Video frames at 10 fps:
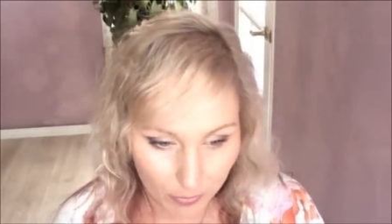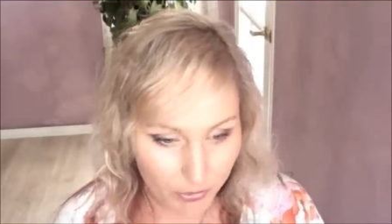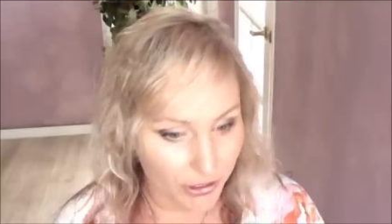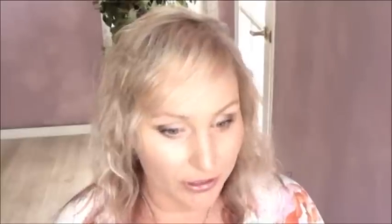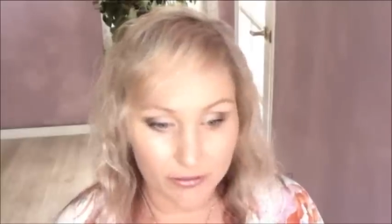
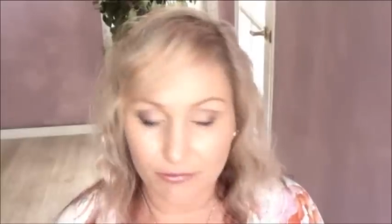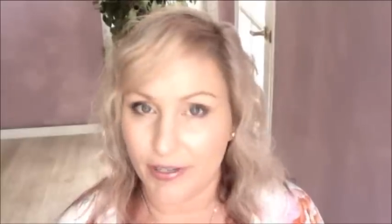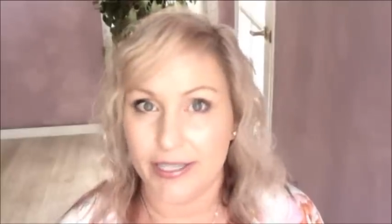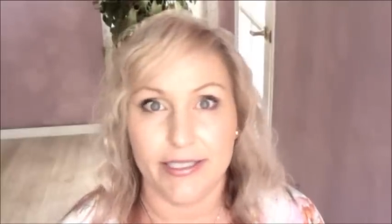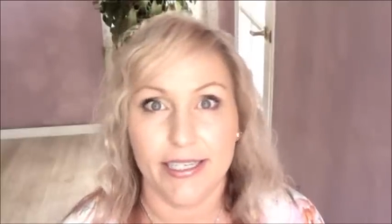which is
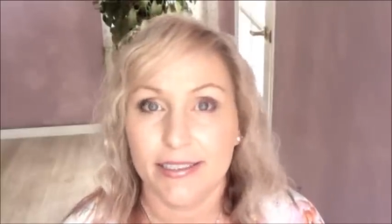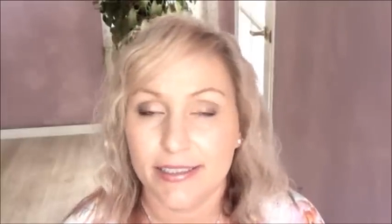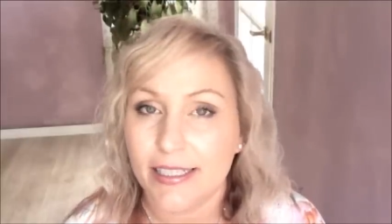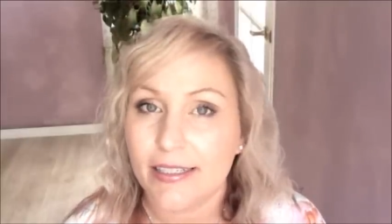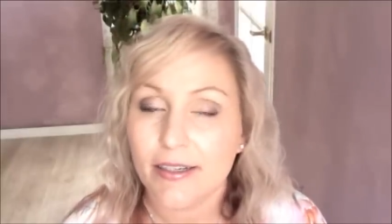
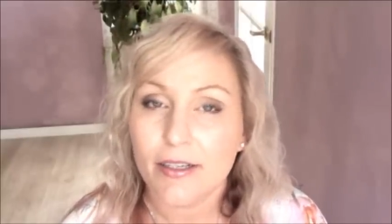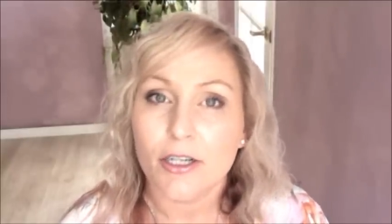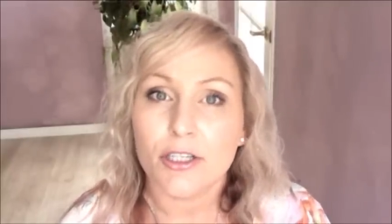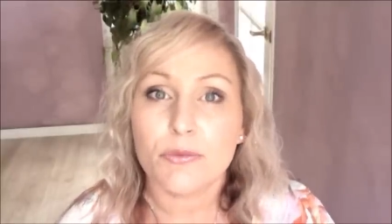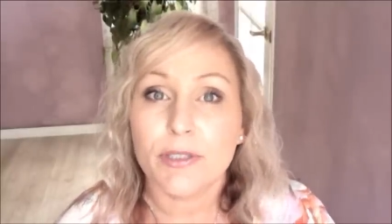fantastic,
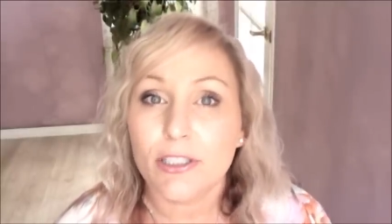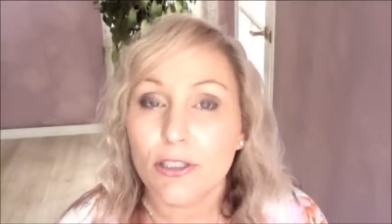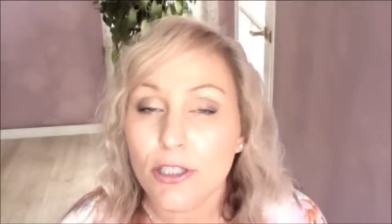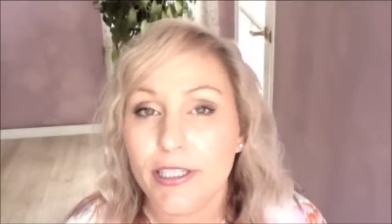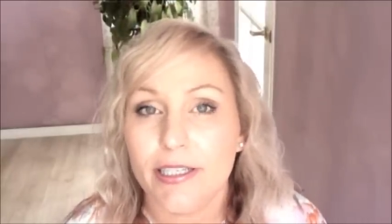because we're
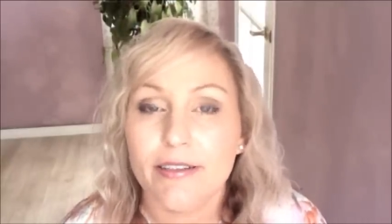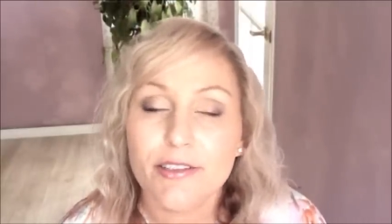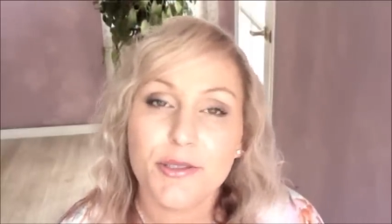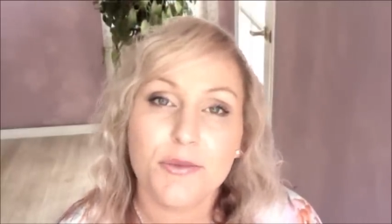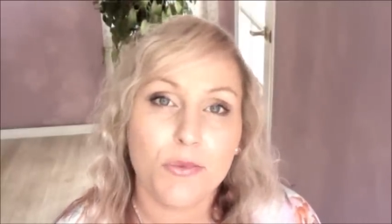
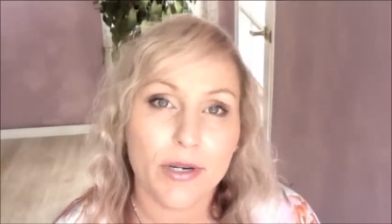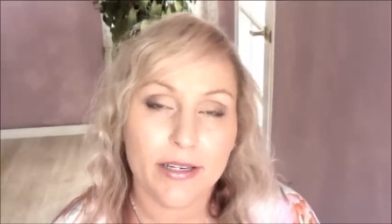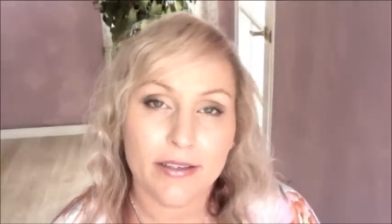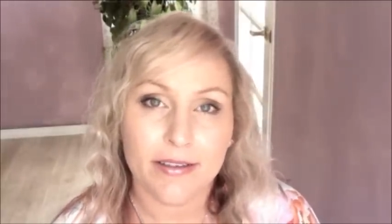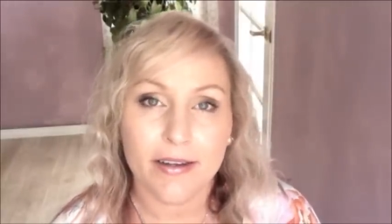learning to
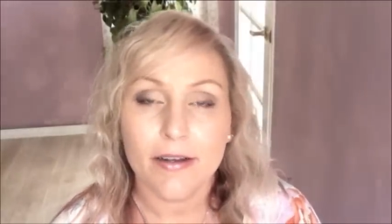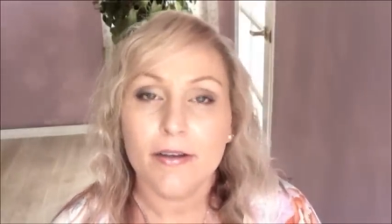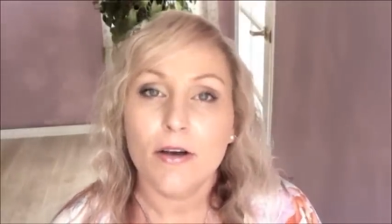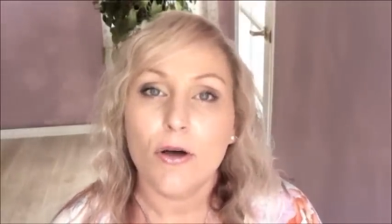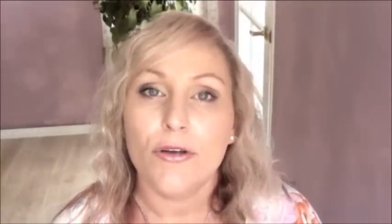win
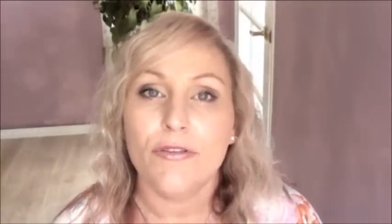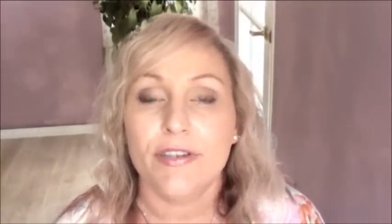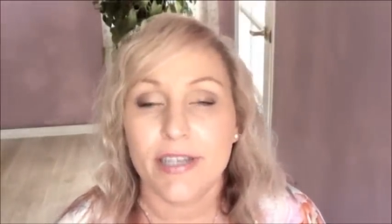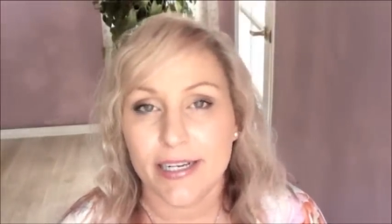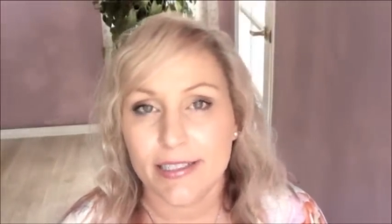over
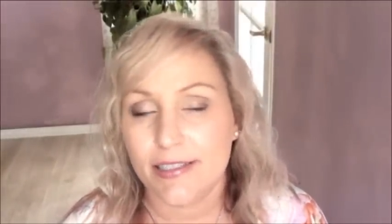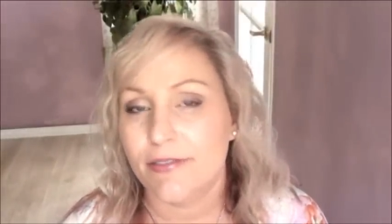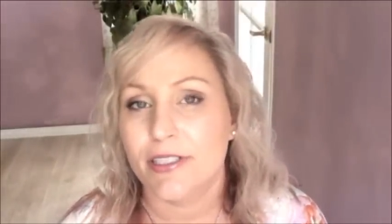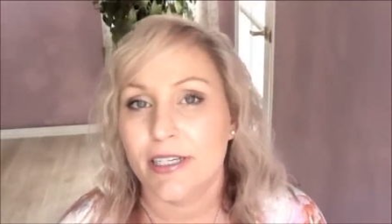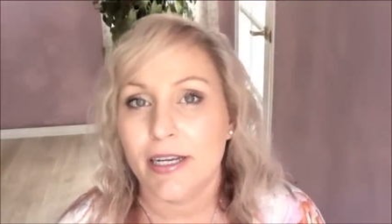
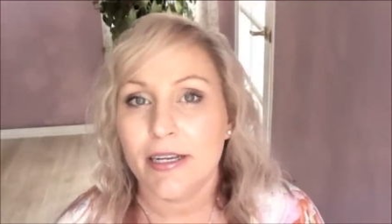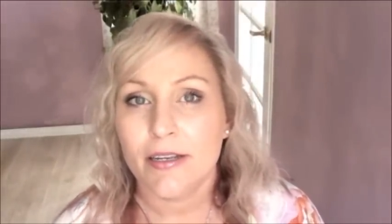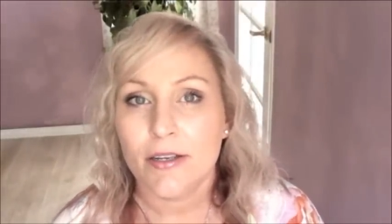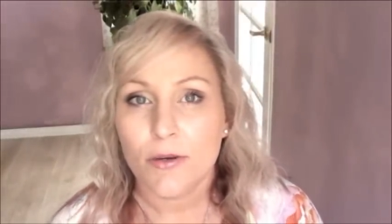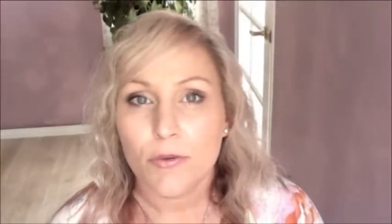negativity.
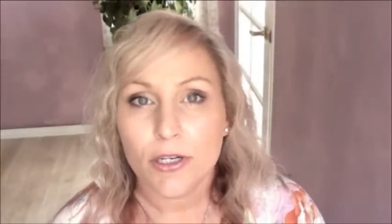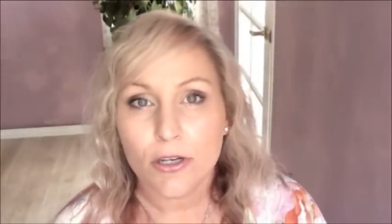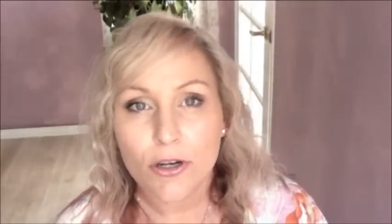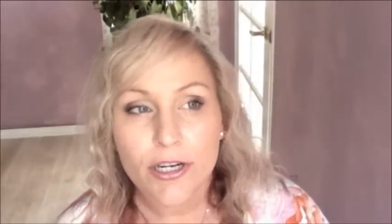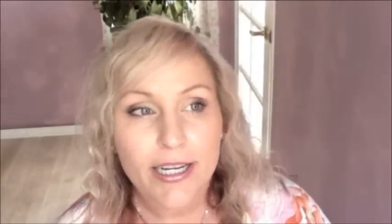We're
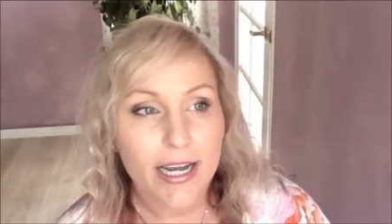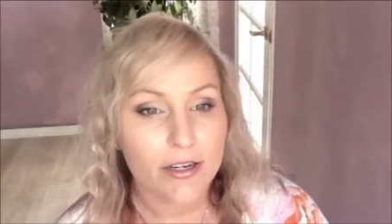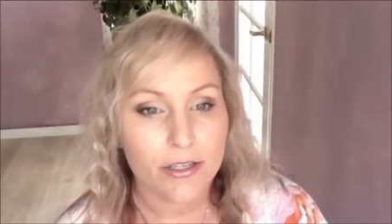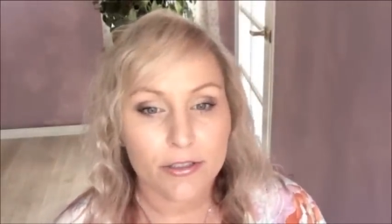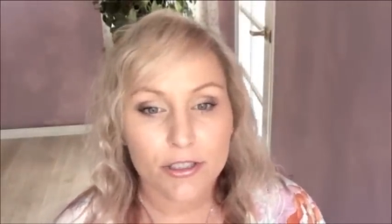learning how
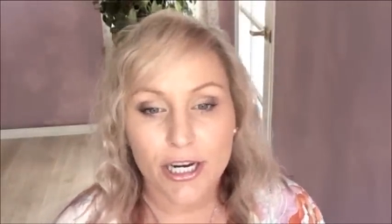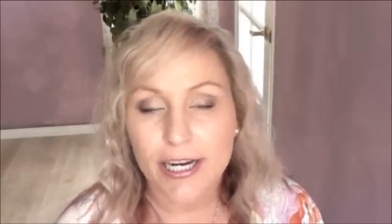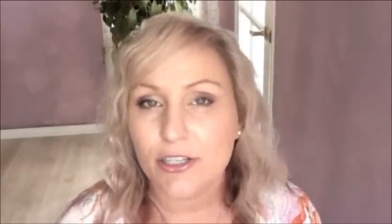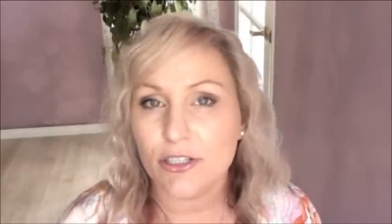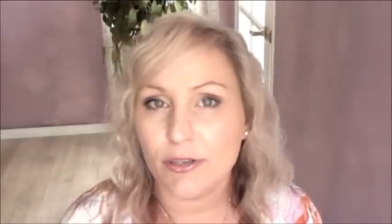to
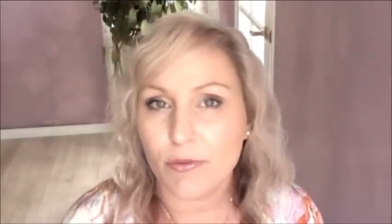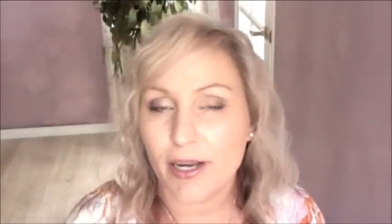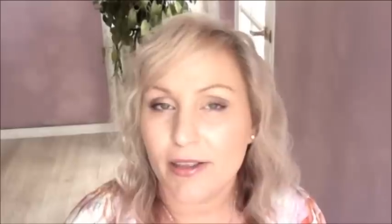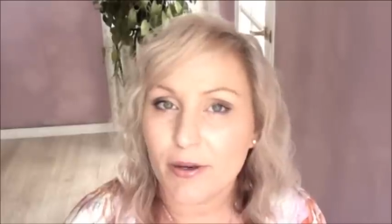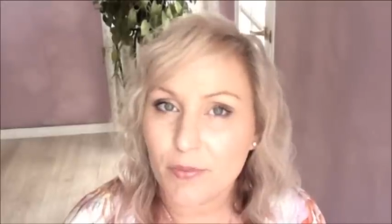change the
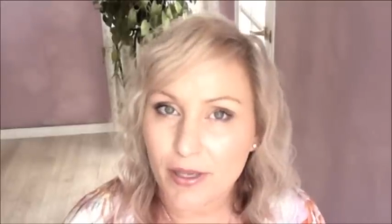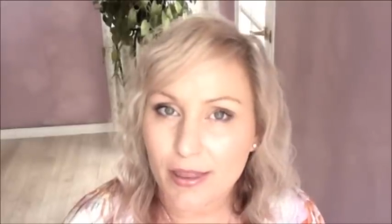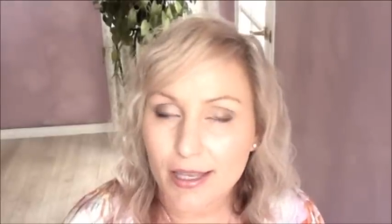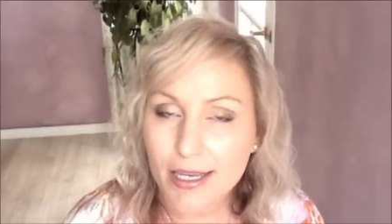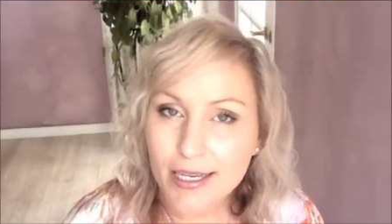way that we
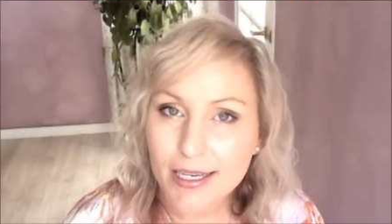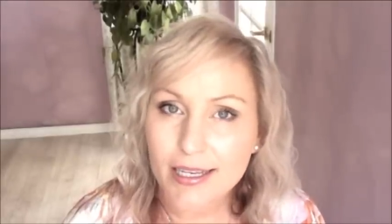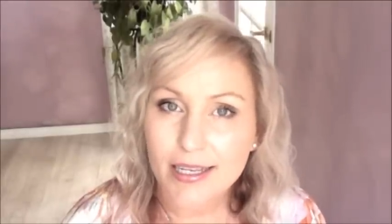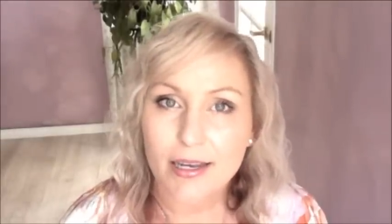think,